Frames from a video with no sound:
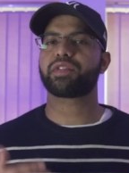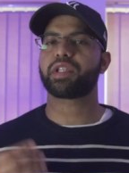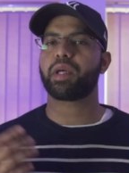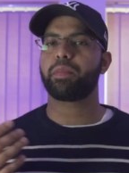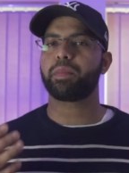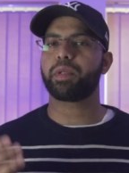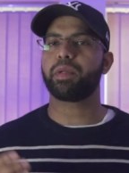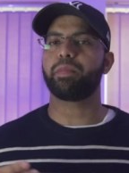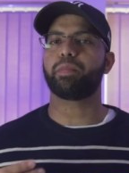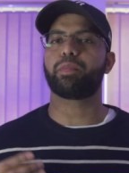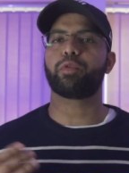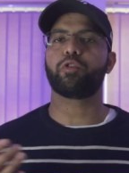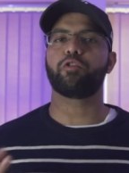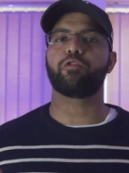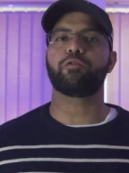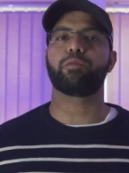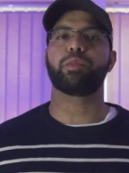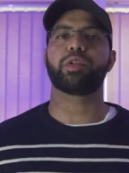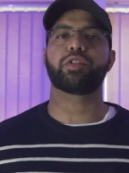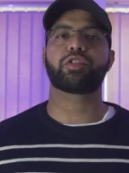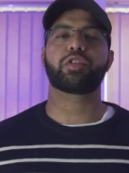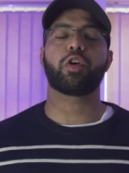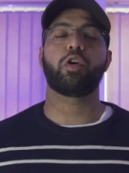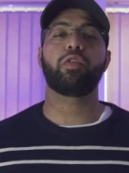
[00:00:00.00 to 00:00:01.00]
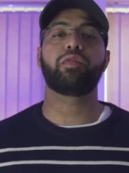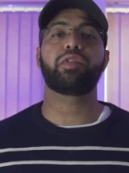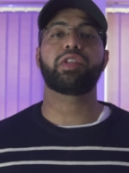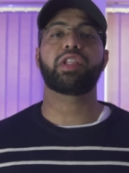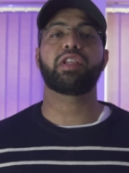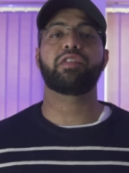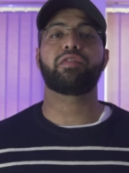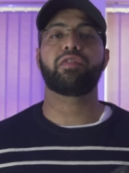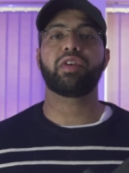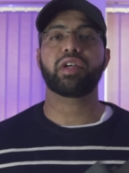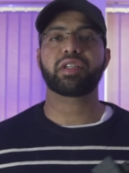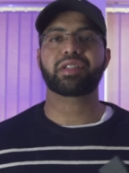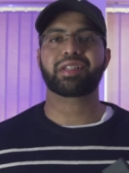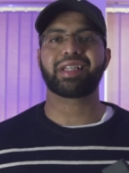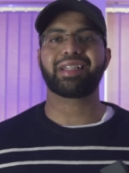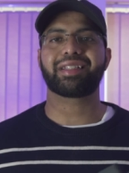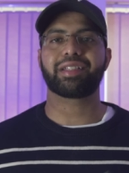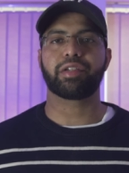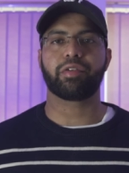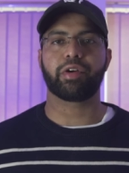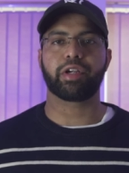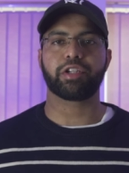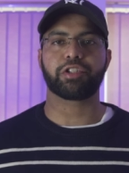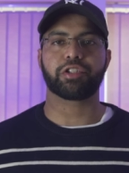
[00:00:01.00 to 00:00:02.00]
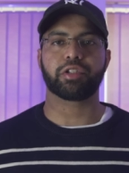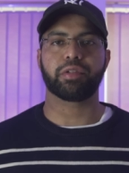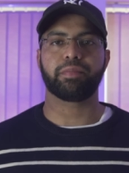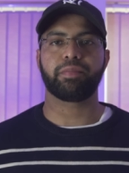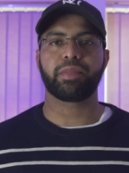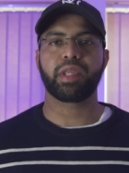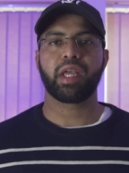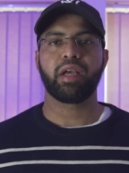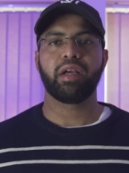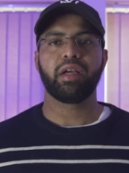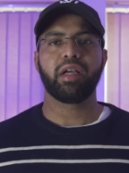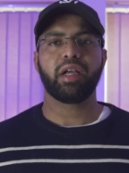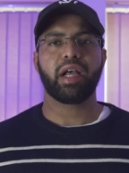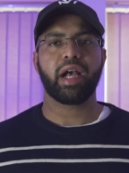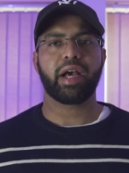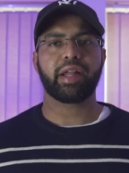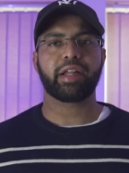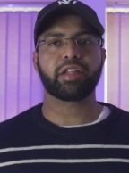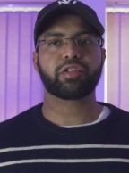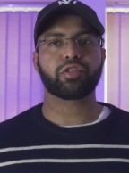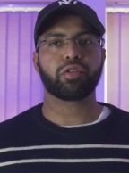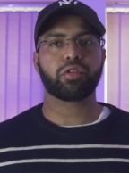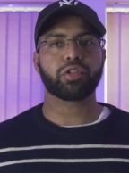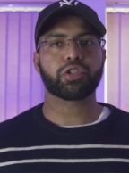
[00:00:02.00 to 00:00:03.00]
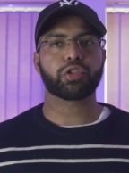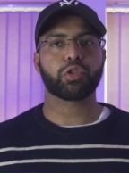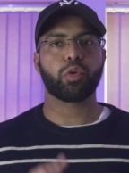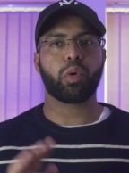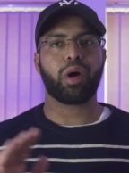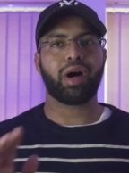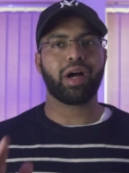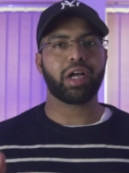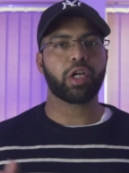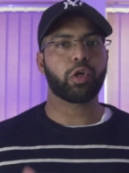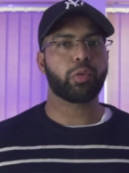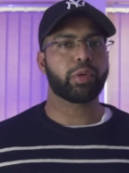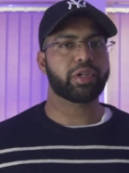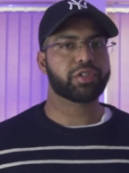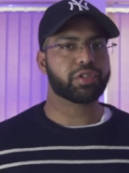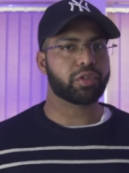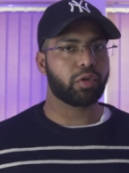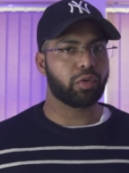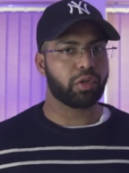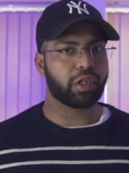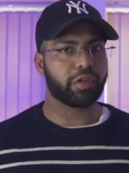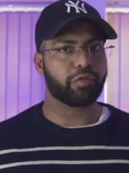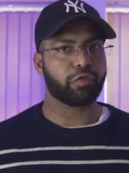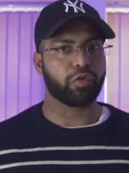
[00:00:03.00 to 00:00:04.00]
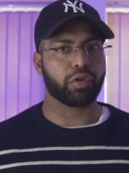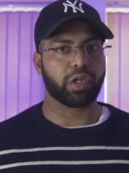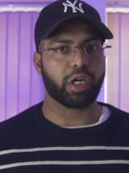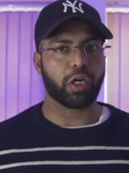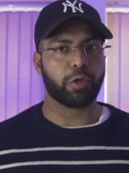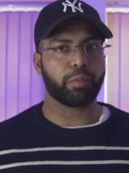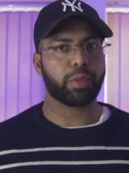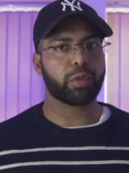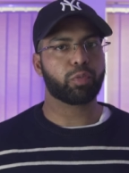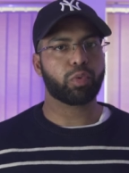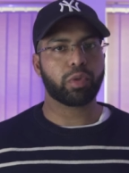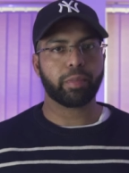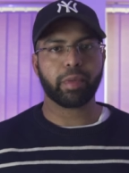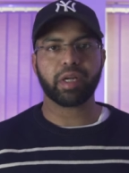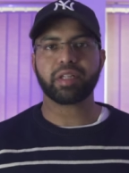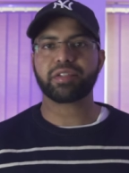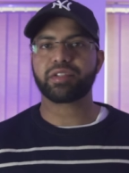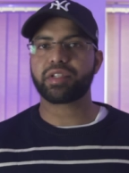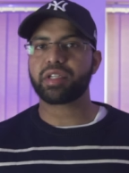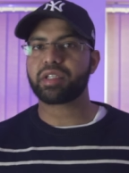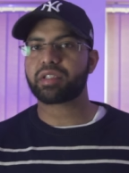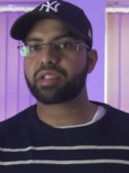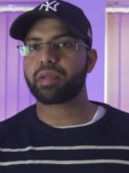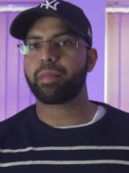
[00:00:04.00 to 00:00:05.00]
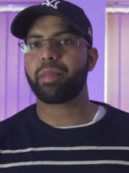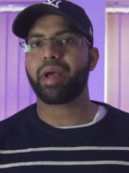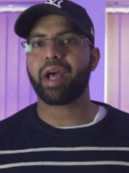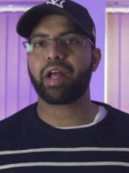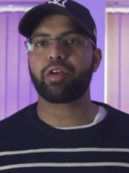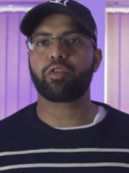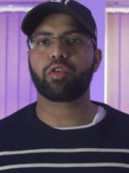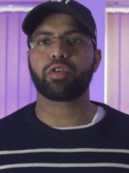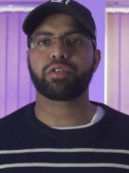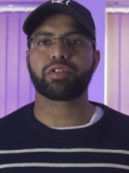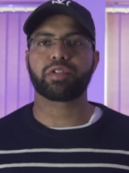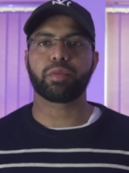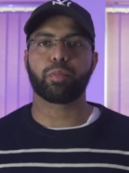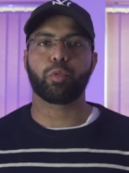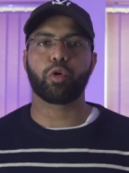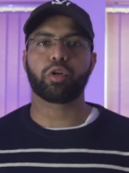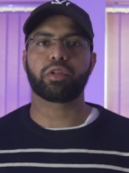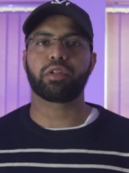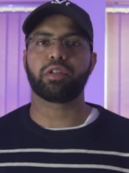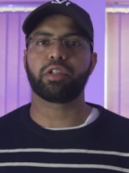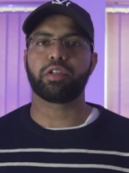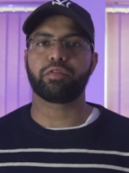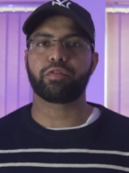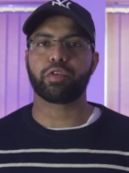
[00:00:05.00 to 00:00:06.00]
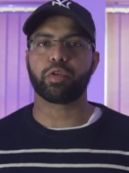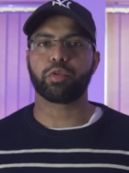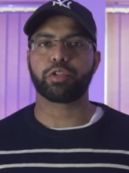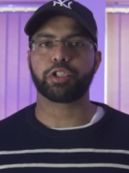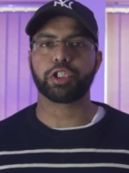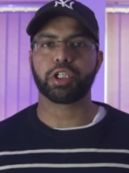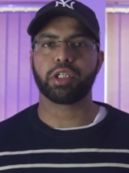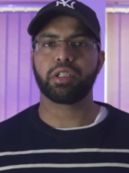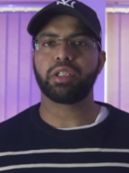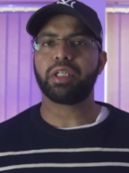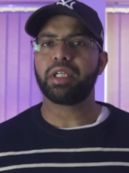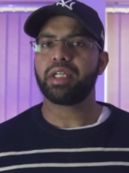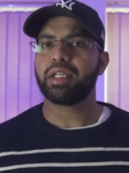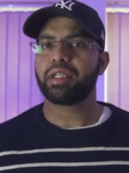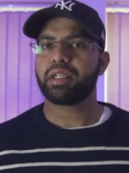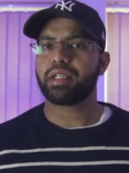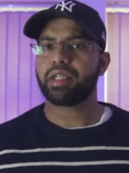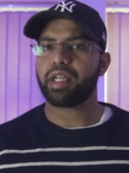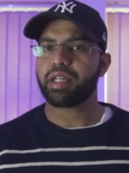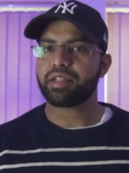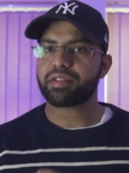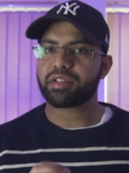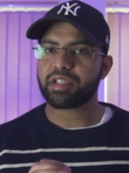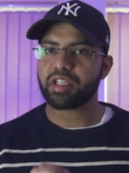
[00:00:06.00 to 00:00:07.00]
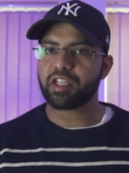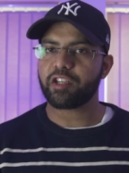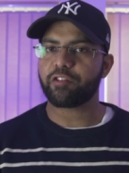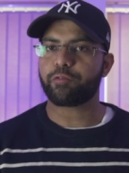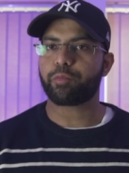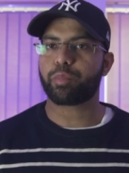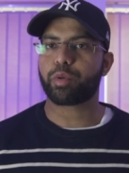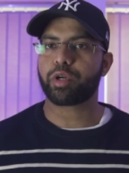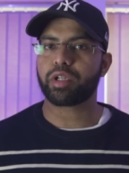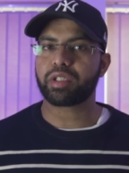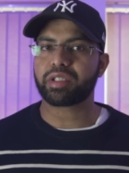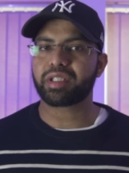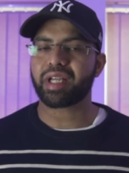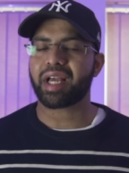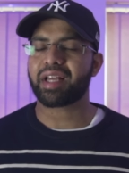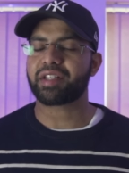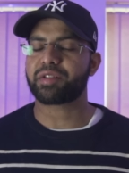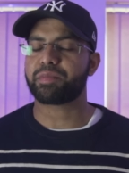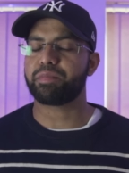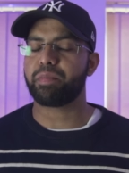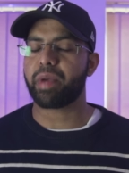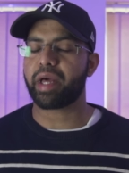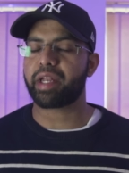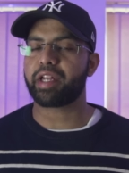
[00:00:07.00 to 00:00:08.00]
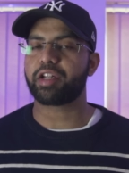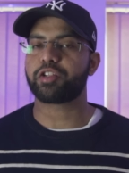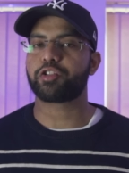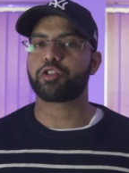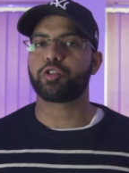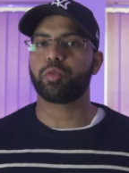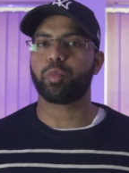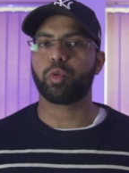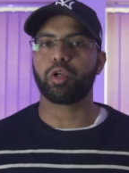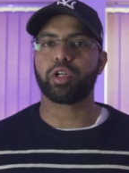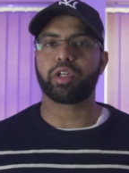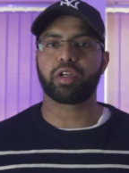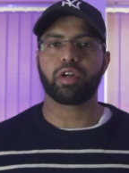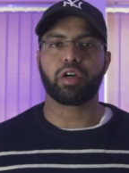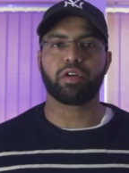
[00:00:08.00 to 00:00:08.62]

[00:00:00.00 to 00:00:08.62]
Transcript: some improvements over the first iteration. And it's also iOS only for now, but we might see some Android support in the future. Let's see if Prynt has managed to pull it